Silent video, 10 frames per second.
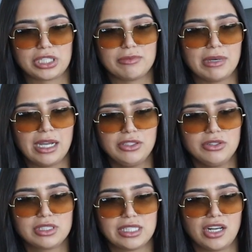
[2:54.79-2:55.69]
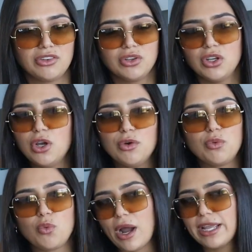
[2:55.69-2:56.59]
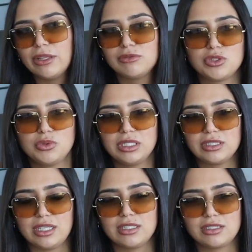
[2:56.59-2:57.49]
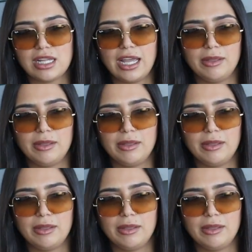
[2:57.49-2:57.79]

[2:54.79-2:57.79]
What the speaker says: Remind yourself why I'm doing this.